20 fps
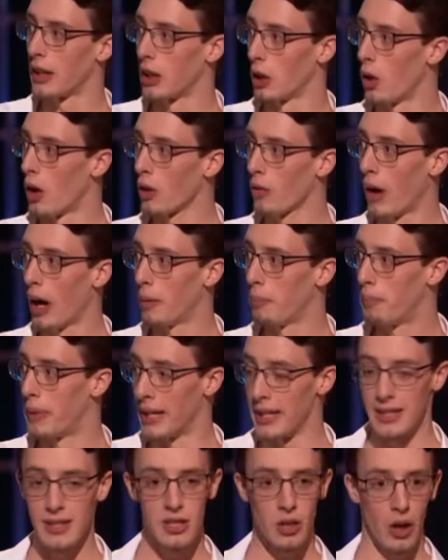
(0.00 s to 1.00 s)
The long round
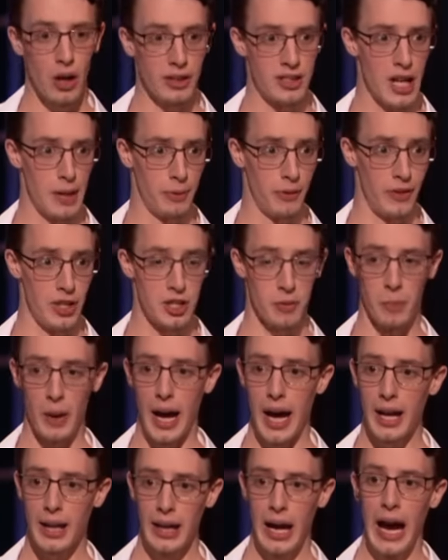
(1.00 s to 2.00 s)
pins on top of each
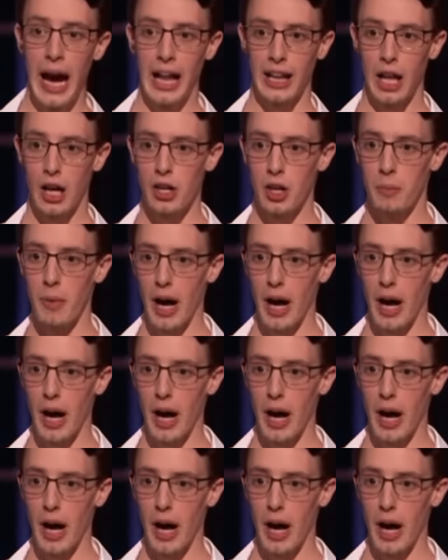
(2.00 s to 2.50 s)
block allow your